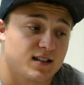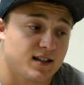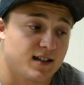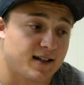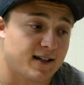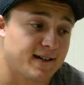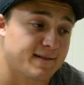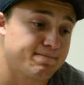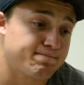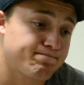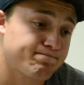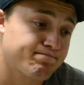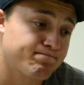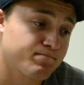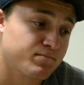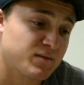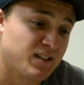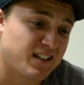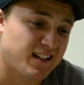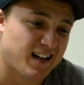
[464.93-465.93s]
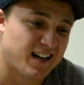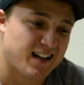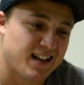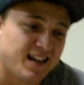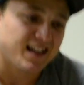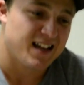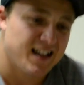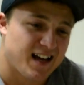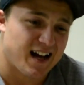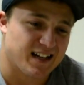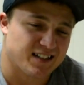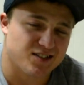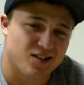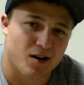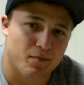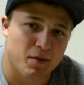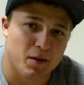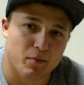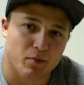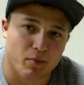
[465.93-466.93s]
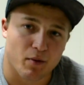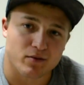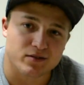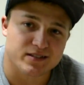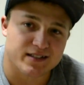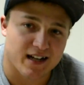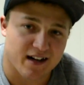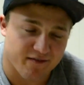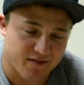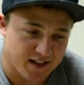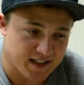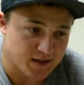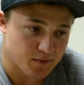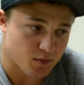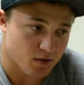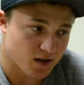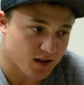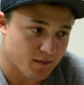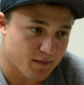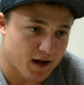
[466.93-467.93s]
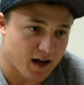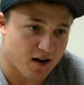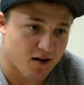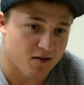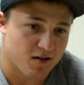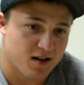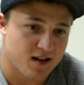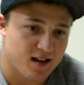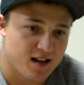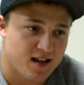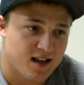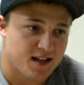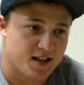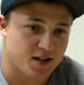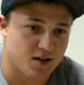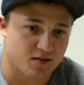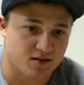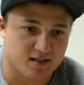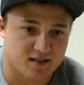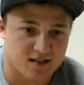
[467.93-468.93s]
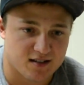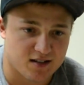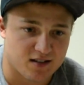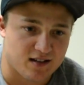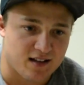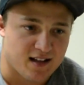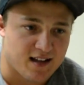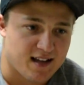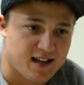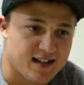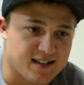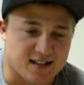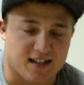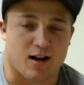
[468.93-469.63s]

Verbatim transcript: And I saw people posting on Facebook about, you know, it's